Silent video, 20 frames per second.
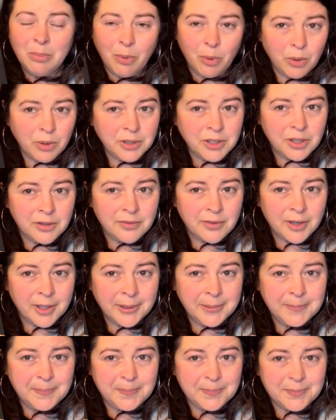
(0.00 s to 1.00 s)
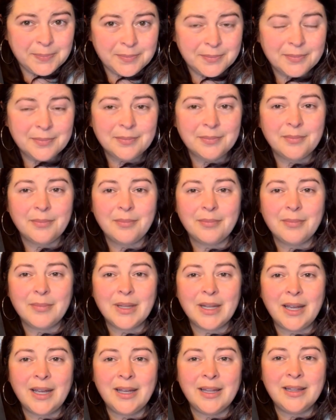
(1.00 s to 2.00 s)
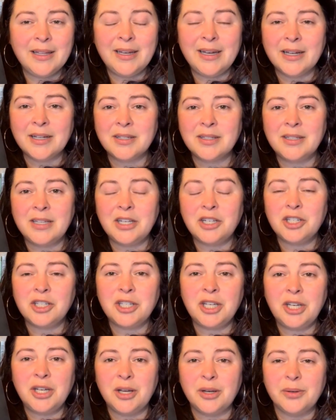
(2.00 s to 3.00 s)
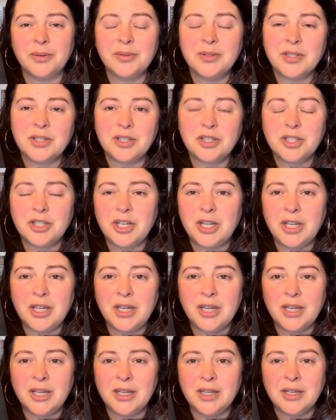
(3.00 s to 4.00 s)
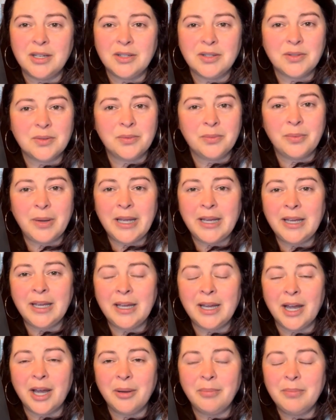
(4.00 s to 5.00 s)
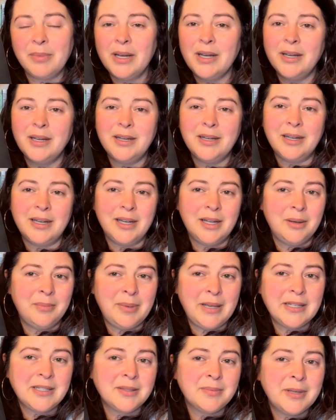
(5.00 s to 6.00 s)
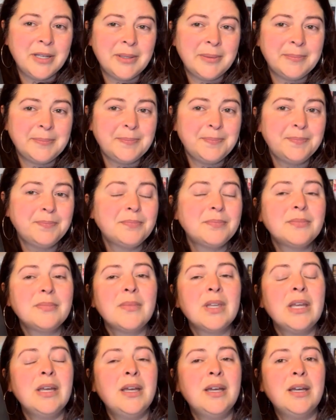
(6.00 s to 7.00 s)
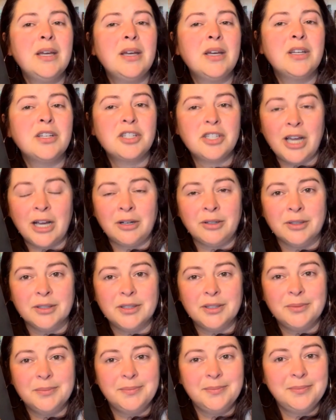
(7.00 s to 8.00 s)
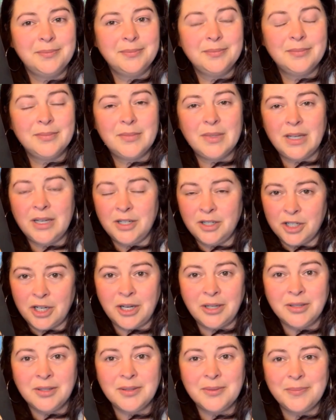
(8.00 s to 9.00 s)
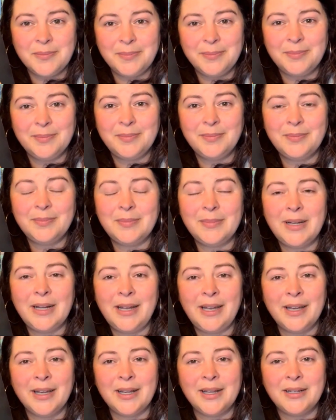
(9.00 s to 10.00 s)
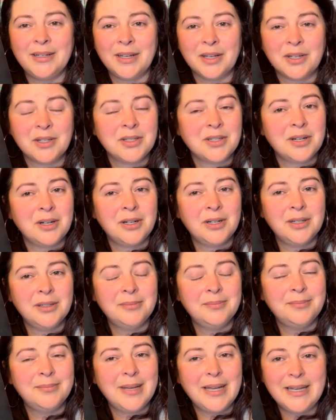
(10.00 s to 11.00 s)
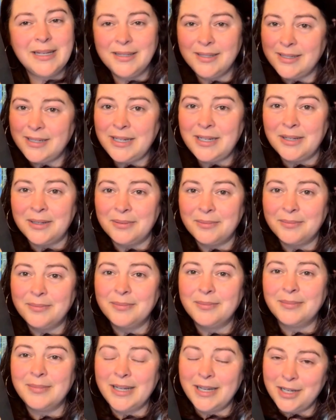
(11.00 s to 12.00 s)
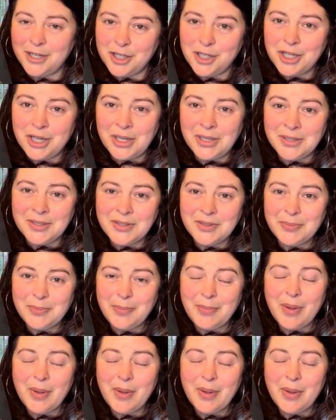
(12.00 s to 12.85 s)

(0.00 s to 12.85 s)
pulled over. And the next thing she knows, she is waking up in a basement, shackled in chains. And next to her is Dean in chains.